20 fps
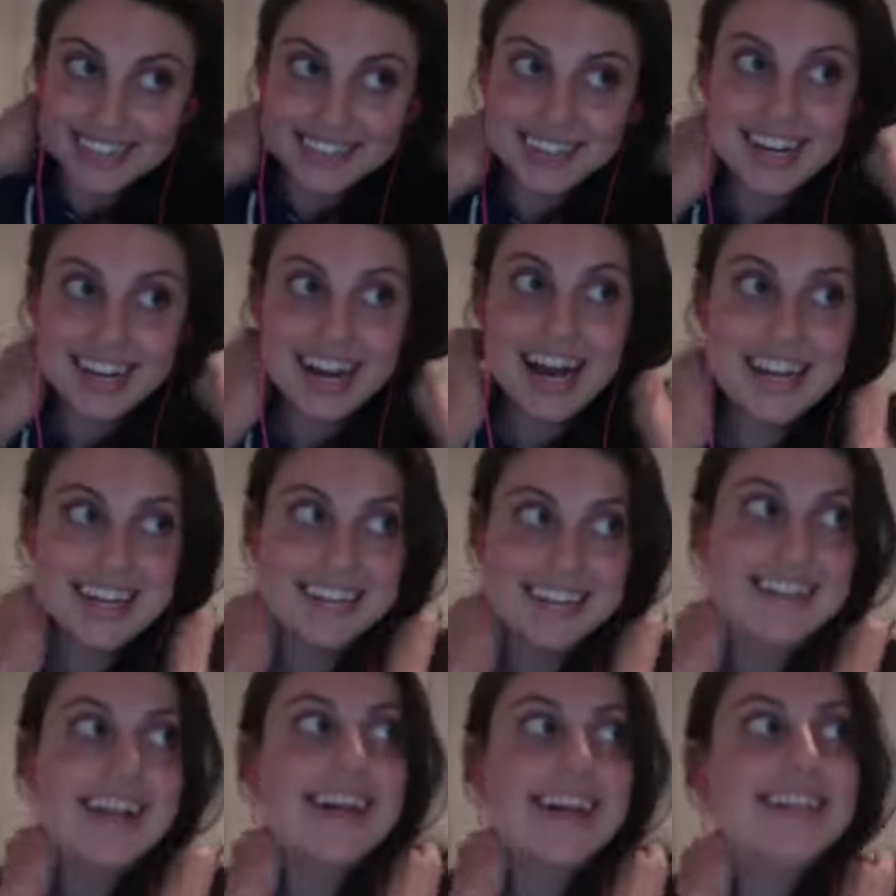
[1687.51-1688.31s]
So I, I
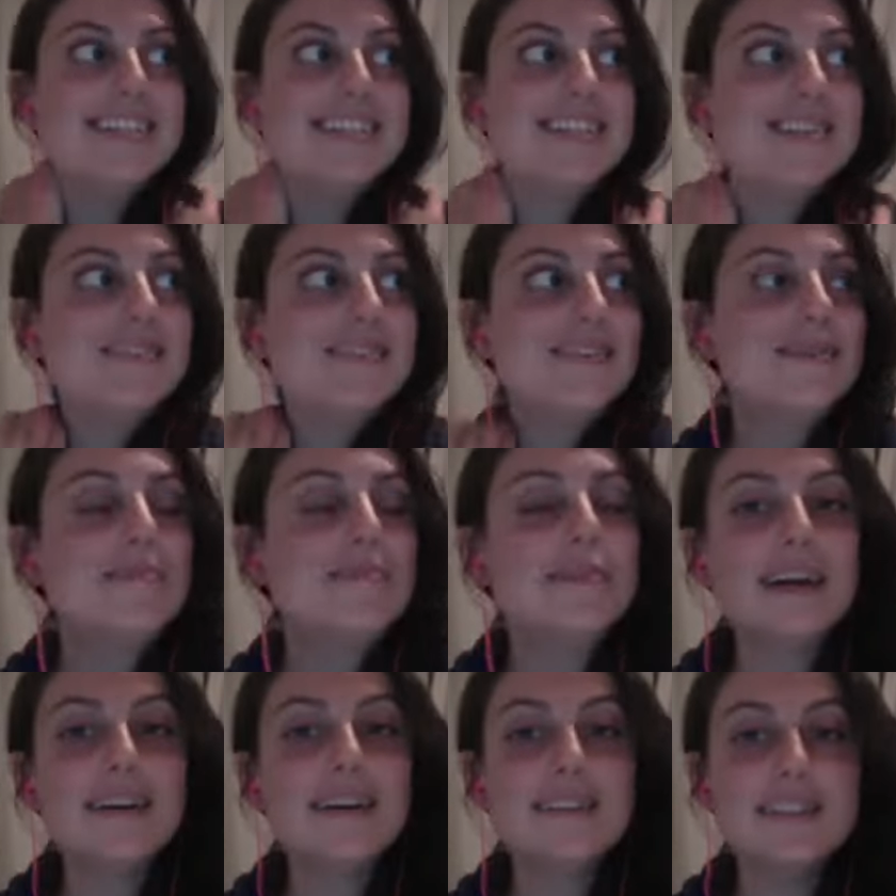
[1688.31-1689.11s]
eat a lot. So for
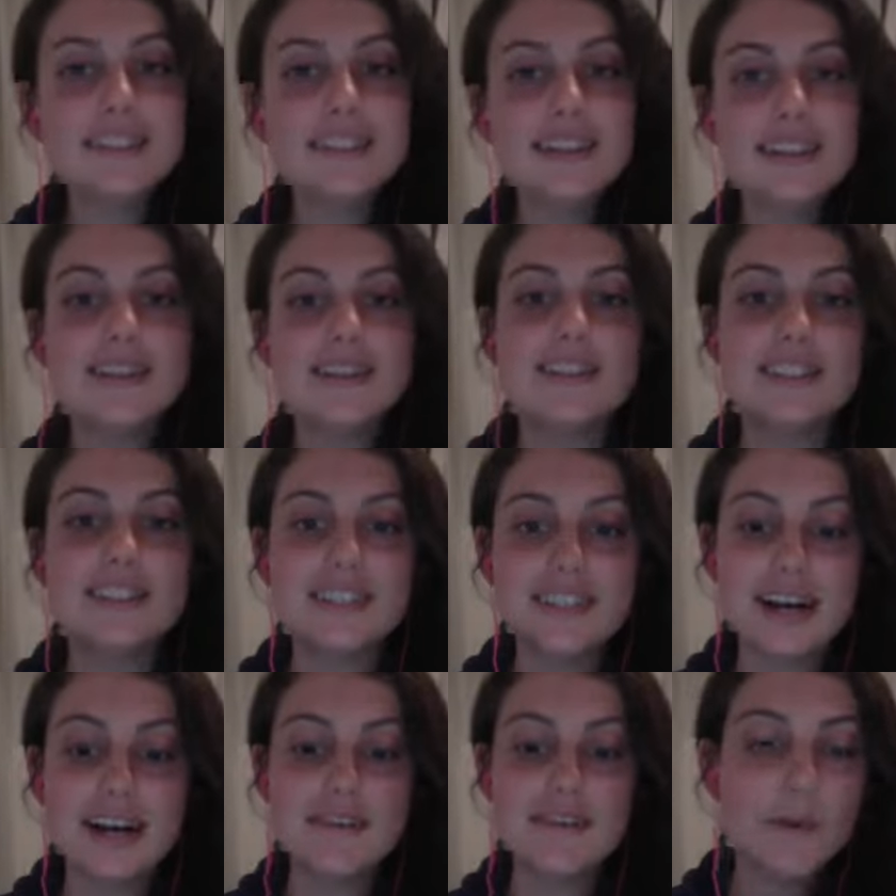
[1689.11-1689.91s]
breakfast, I'll
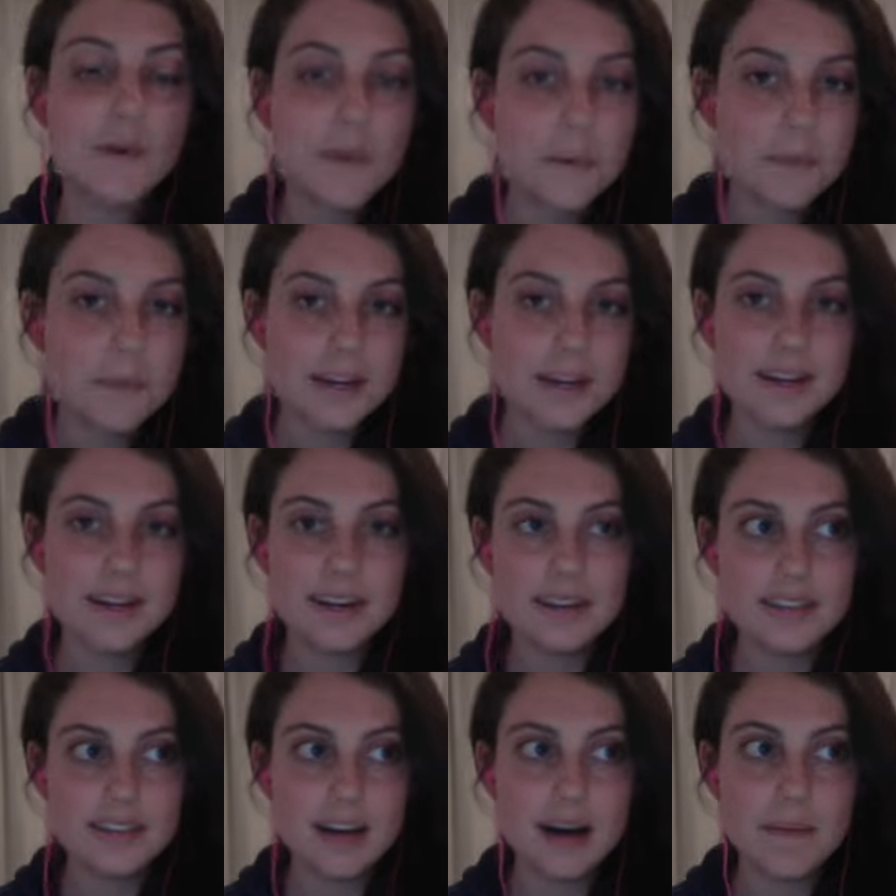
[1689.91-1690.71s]
usually have oatmeal, and
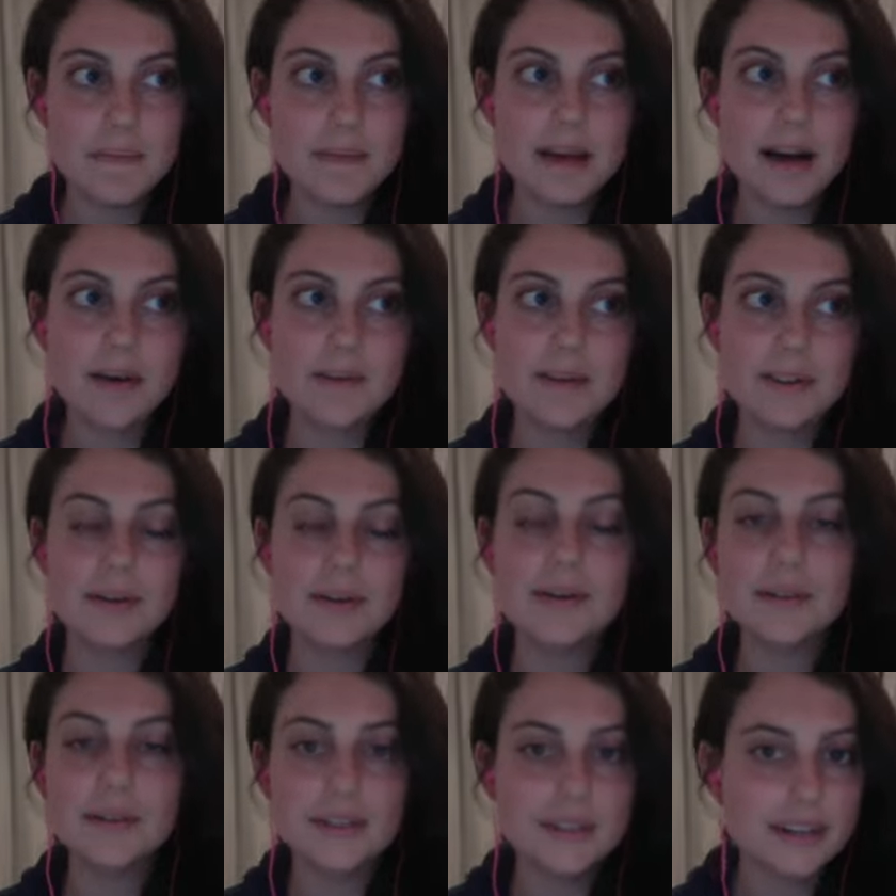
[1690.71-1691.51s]
I'll top that with
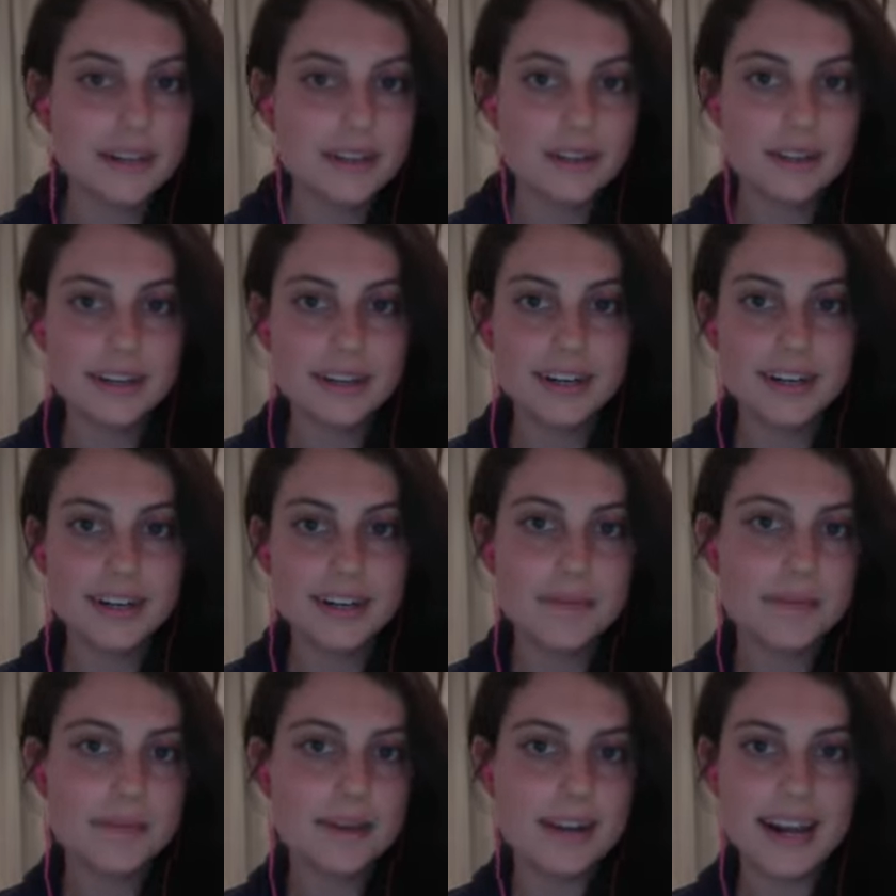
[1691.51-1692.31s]
coconut
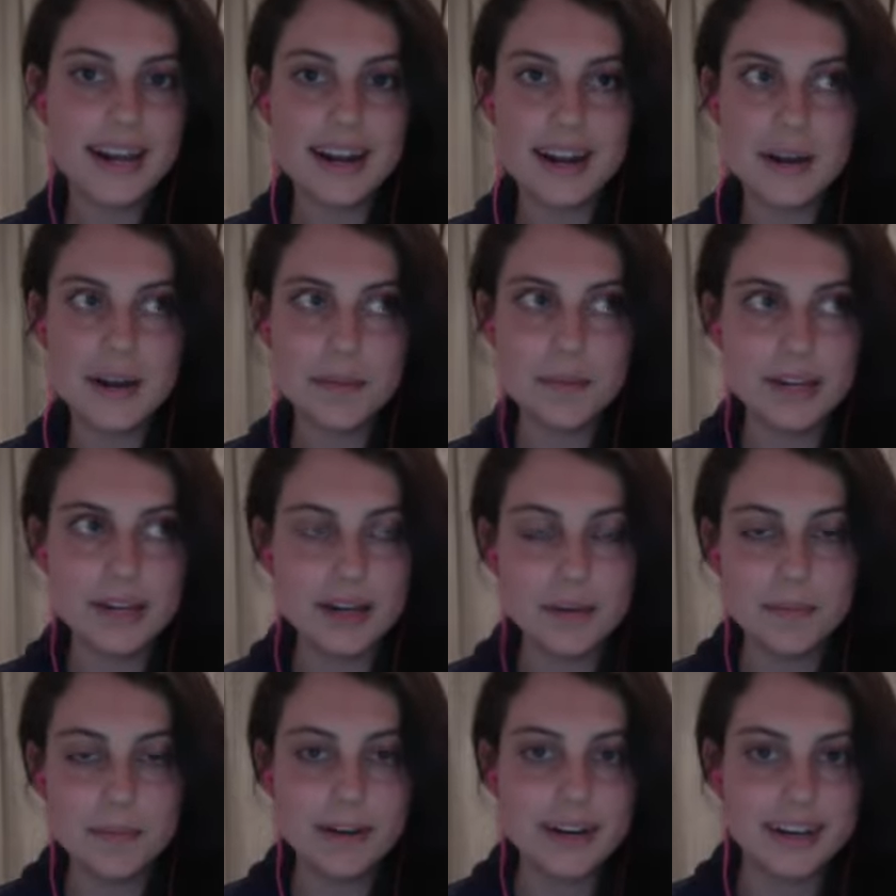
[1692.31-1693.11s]
yogurt, banana,
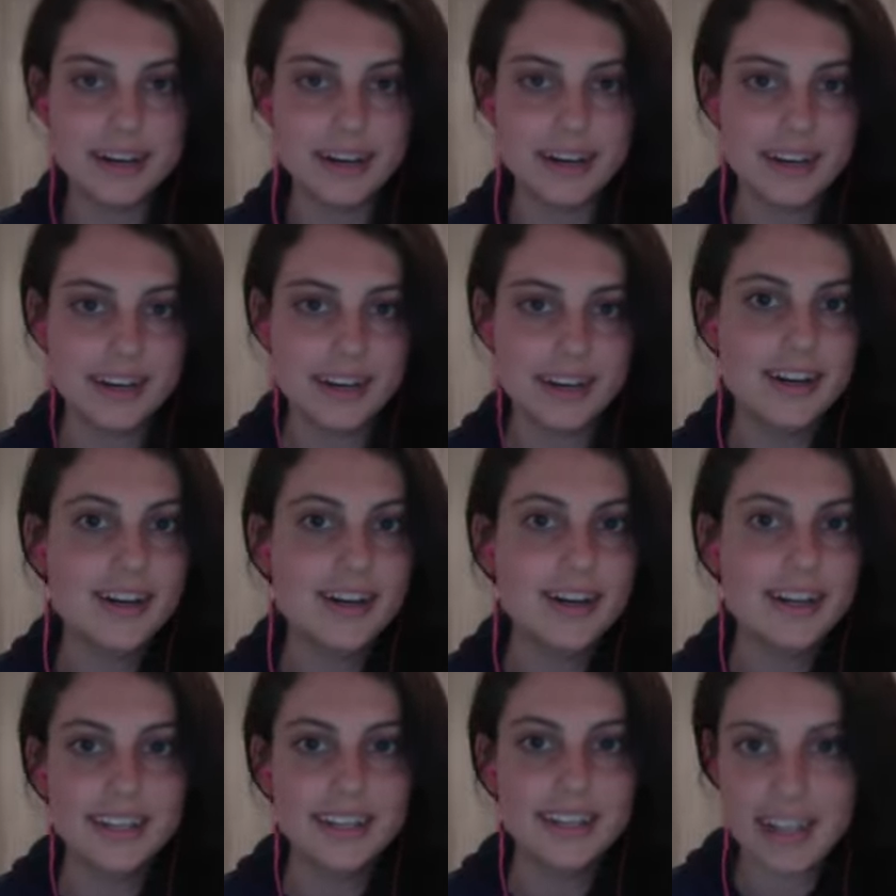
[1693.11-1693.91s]
peanut butter,
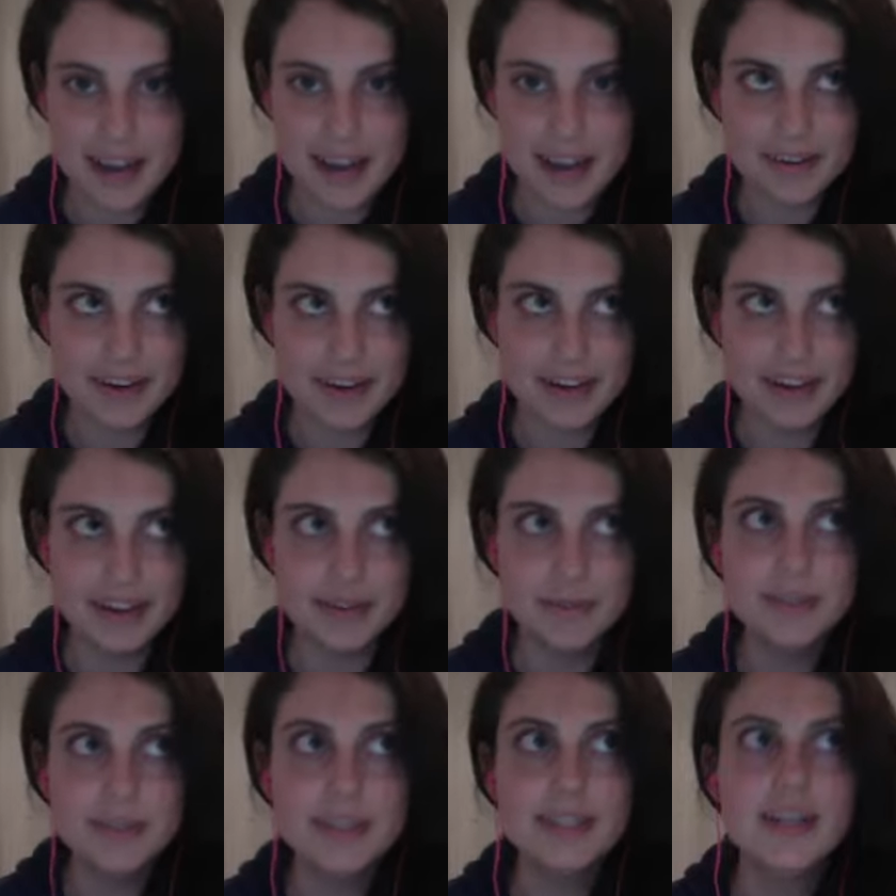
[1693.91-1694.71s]
cacao
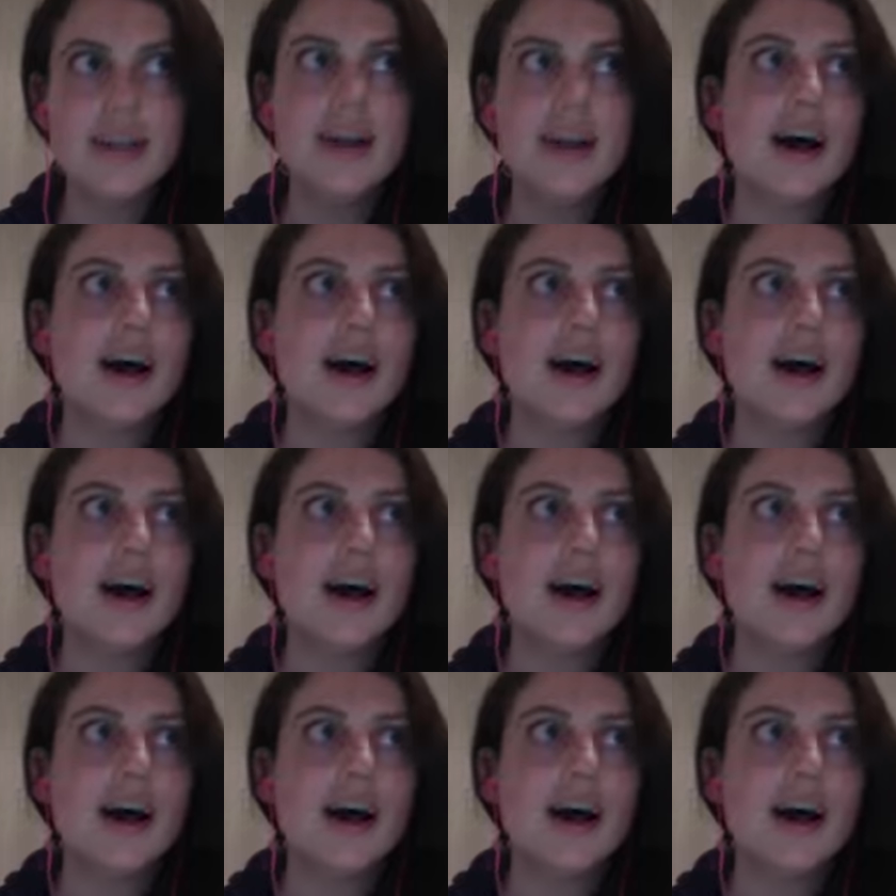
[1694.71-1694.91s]
nibs.